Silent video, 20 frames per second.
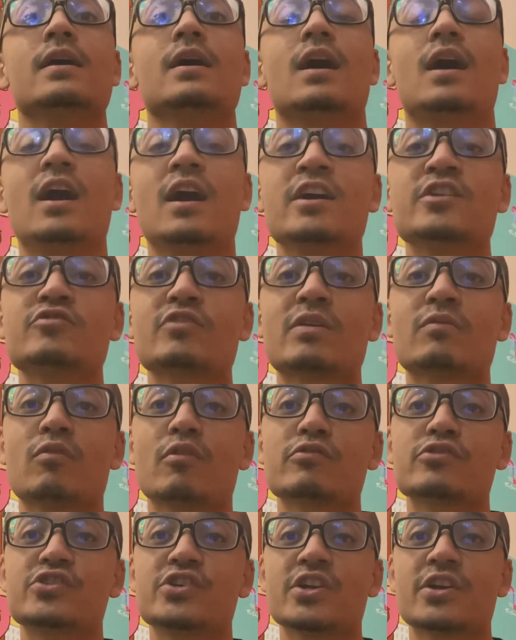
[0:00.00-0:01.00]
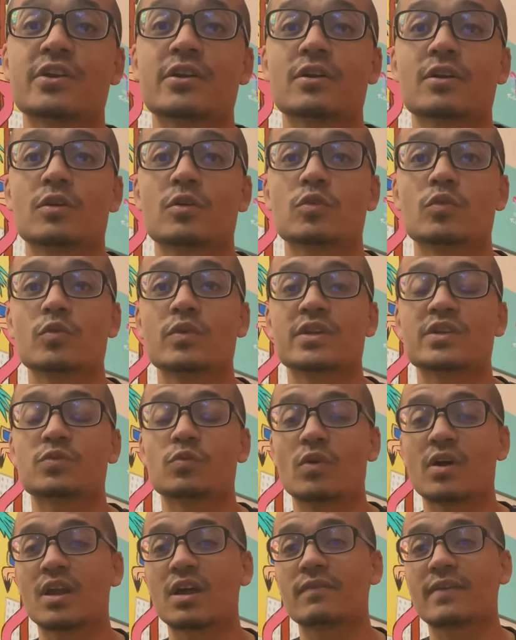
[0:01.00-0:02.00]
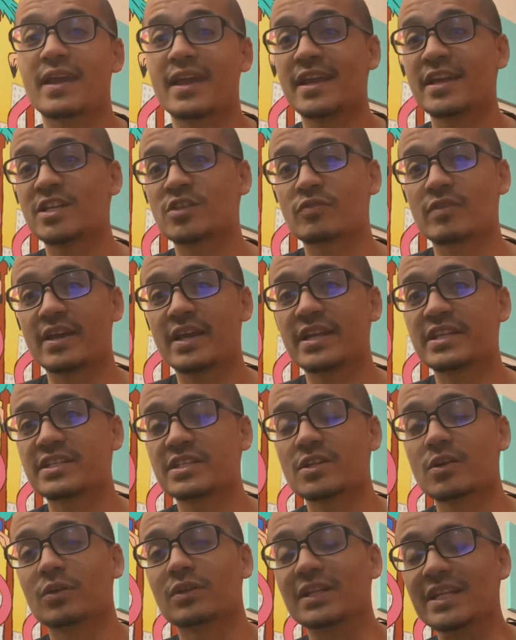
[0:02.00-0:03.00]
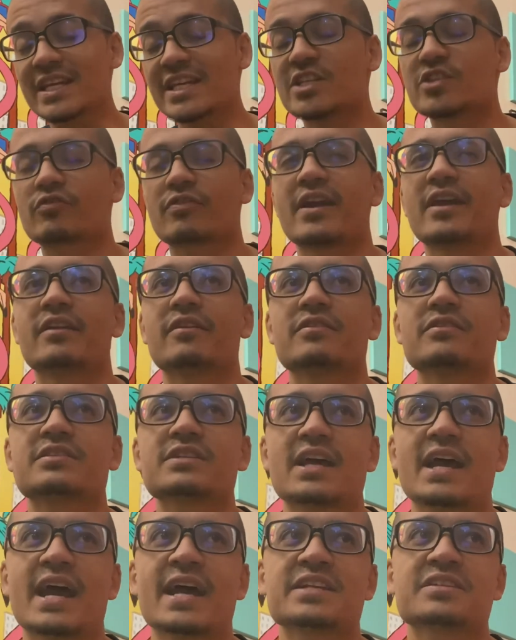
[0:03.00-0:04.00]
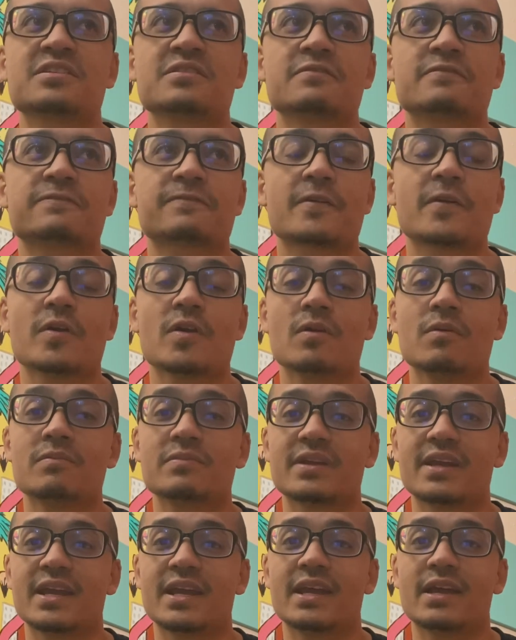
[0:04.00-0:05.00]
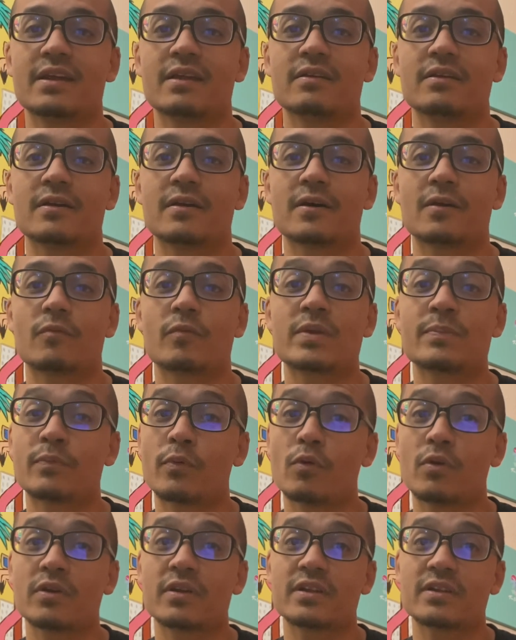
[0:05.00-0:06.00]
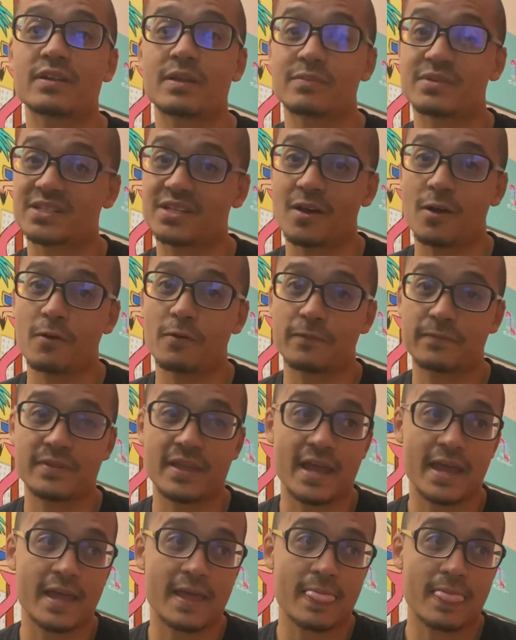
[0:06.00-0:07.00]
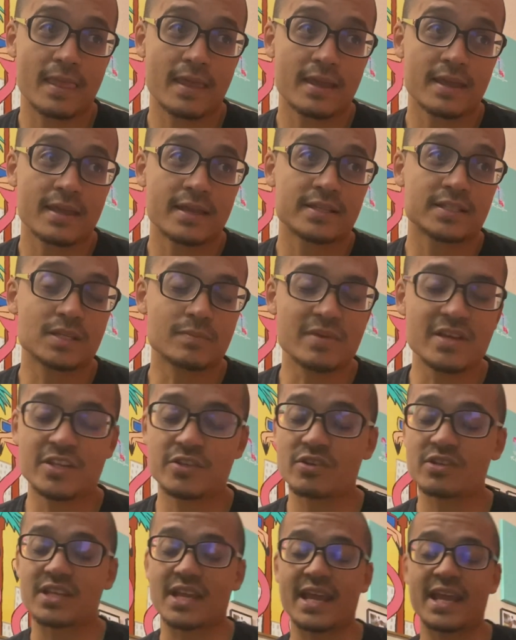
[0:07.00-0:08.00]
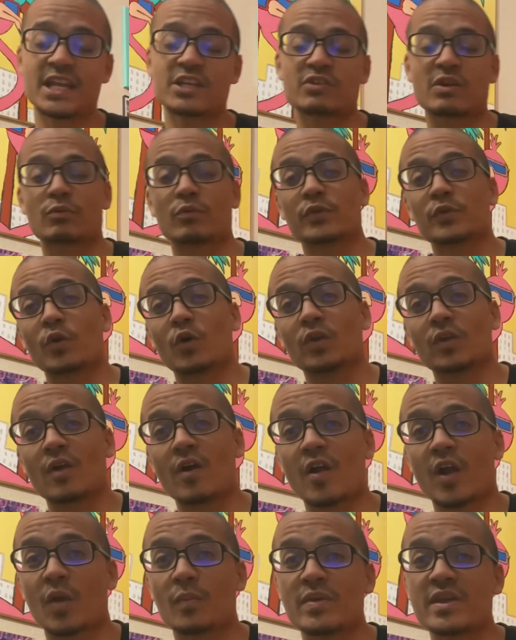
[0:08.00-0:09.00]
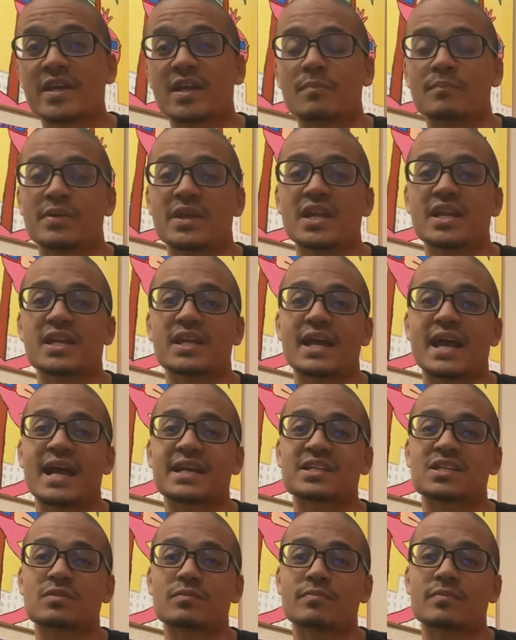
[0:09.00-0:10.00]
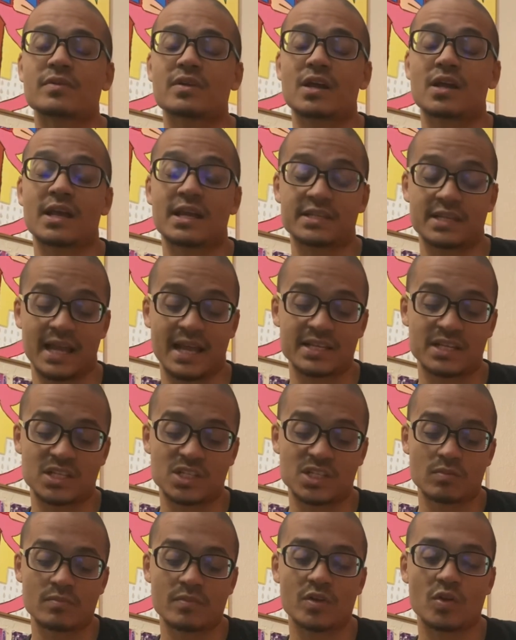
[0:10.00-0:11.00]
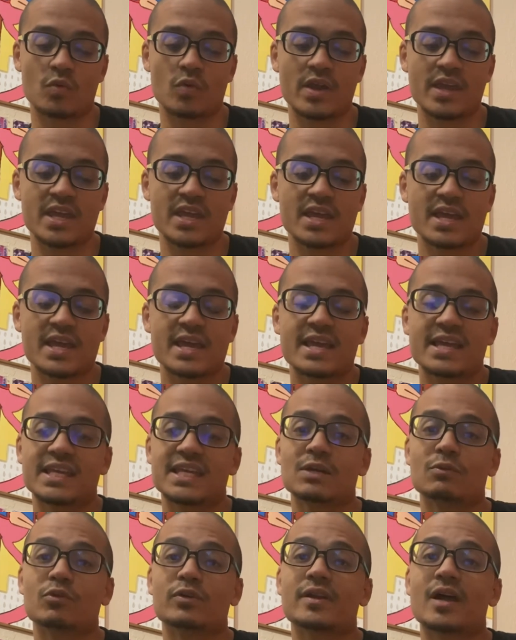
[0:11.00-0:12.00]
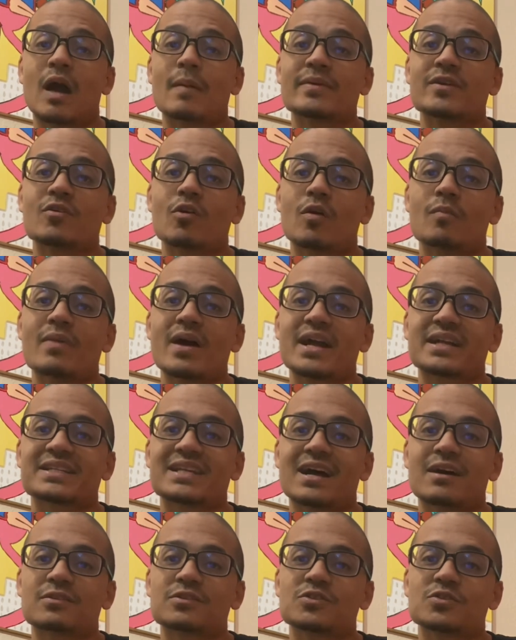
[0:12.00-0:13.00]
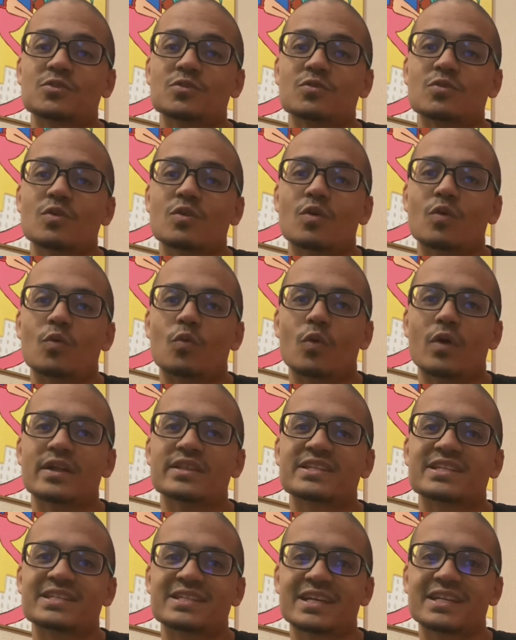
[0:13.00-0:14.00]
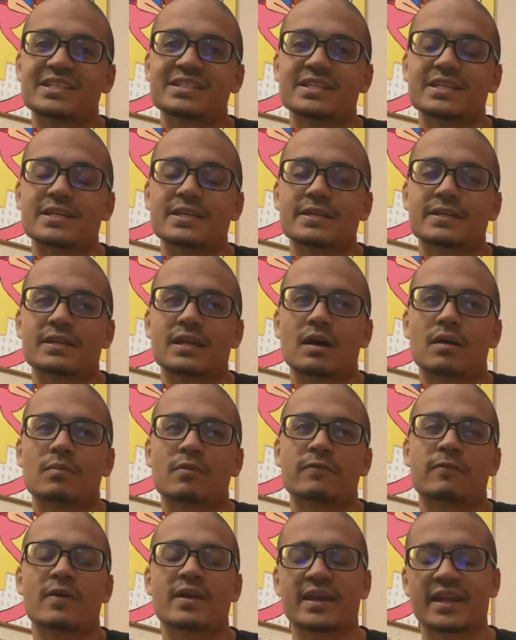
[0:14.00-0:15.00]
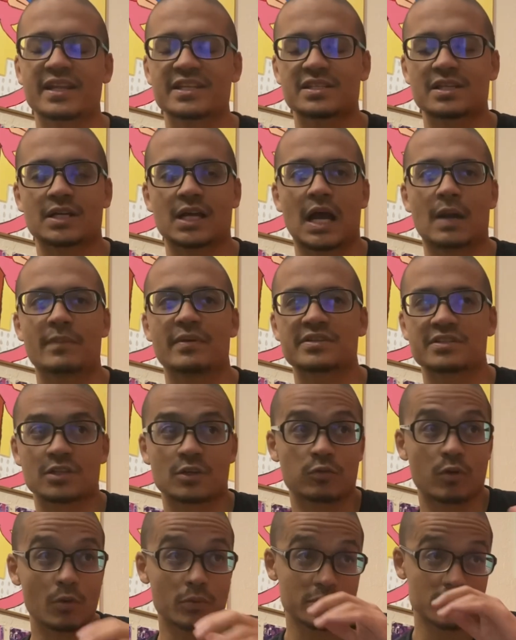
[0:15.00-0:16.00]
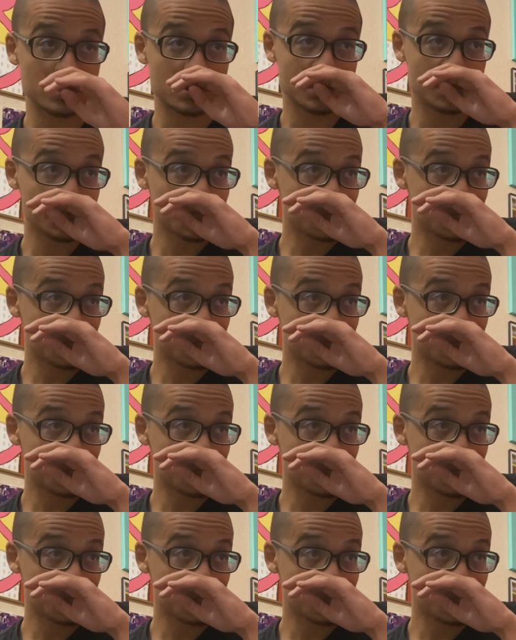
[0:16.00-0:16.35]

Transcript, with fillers: Andre Rozier, who is one of Andrade's you know lead trainers, has confirmed and uh, reported himself that Demetrius Andrade will no longer be competing as, as, as, a middleweight. He will not be going back down to 160. Now, before I get into the comments, the quotes,